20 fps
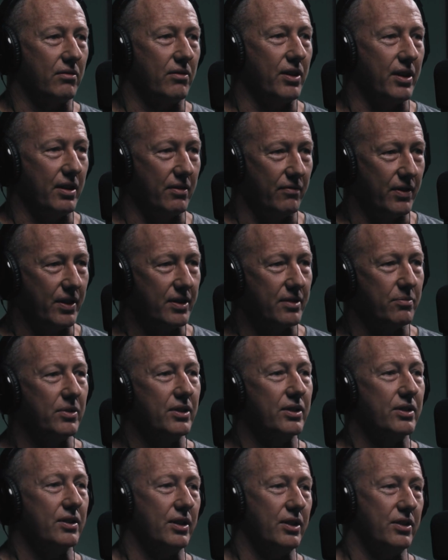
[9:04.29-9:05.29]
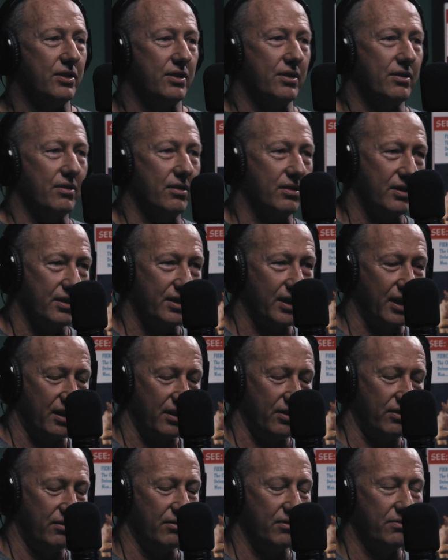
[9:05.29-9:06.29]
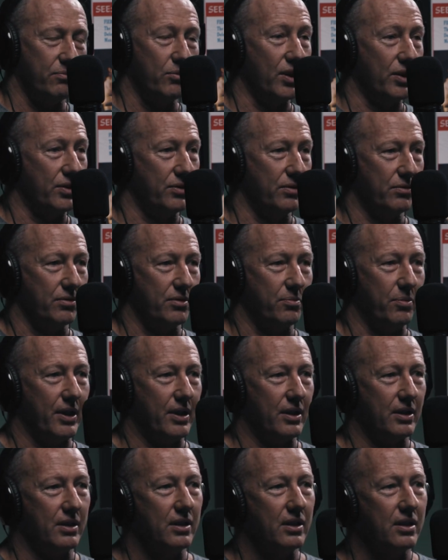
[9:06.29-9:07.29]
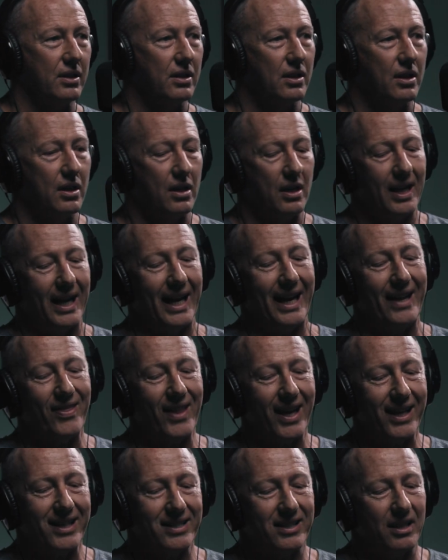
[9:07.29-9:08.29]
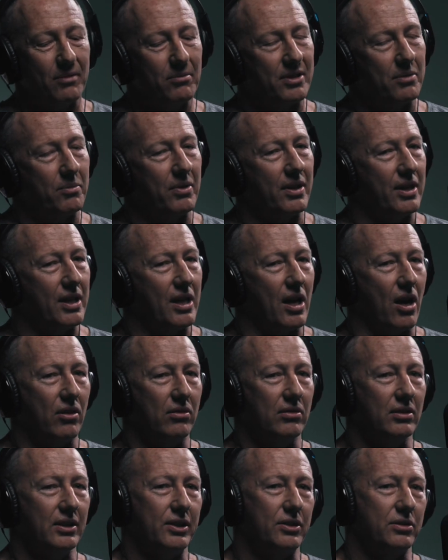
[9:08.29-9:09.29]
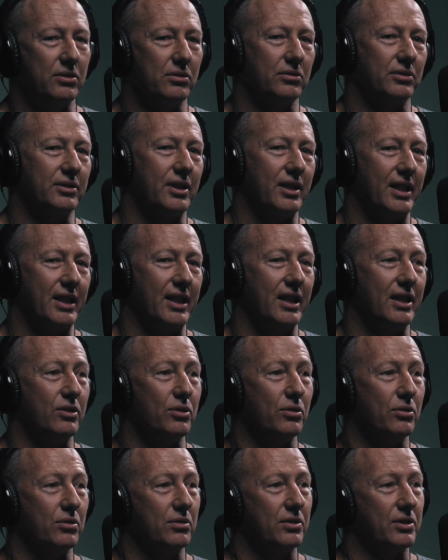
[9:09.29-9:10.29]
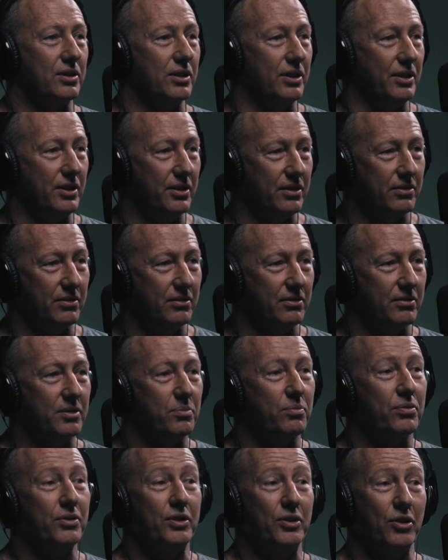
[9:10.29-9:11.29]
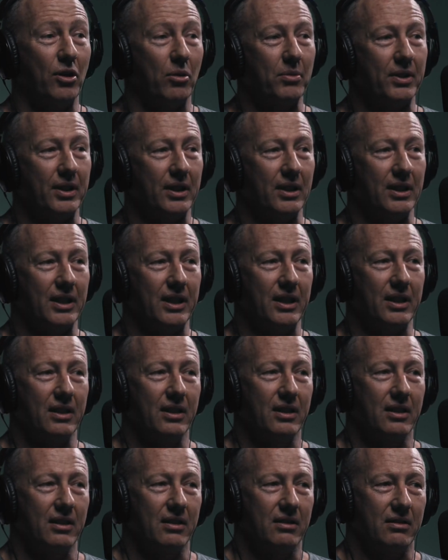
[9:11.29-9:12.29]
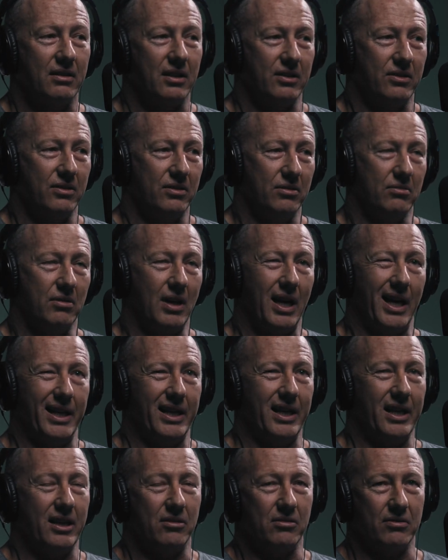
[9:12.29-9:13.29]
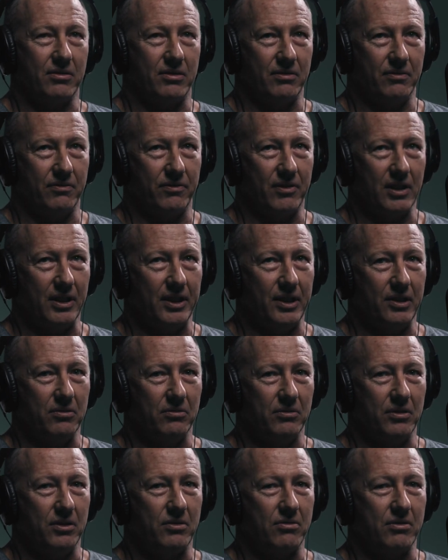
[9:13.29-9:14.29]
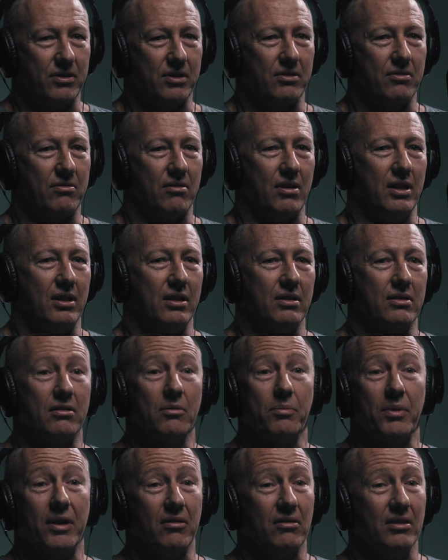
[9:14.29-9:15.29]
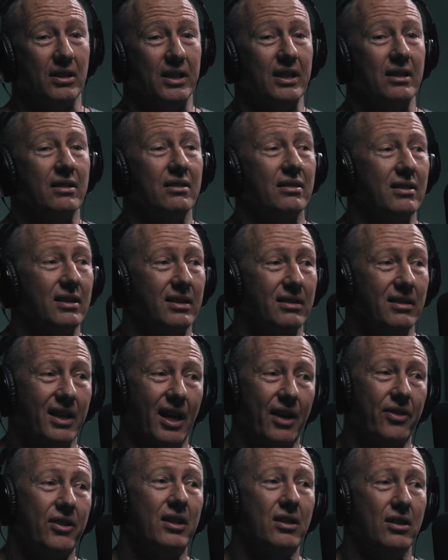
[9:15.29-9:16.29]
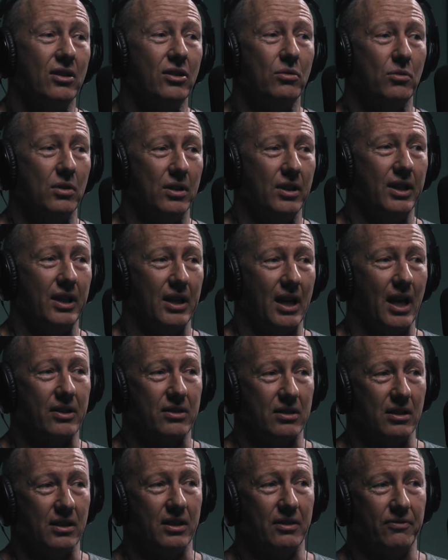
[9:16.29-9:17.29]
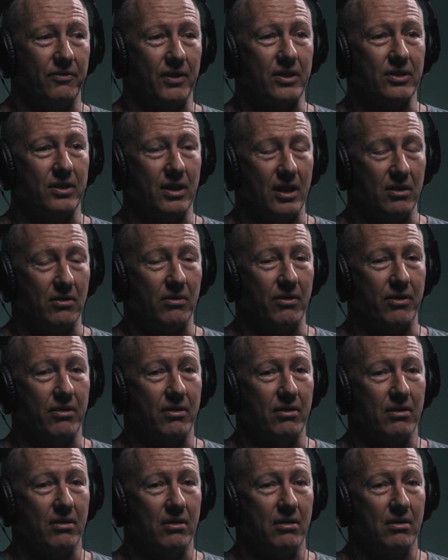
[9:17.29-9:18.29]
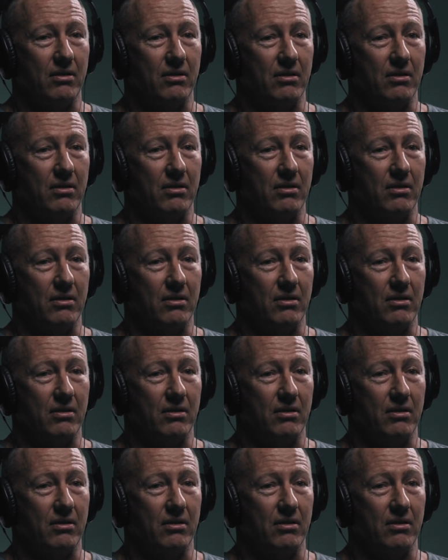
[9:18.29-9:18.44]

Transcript: on the investment, teach the doctors how to use my tools better. Yeah. And they seem to be the only tools that they get taught to use predominantly. Yeah. They do 8 hours of clinical nutrition training. So apparently nothing that you eat actually affects your health.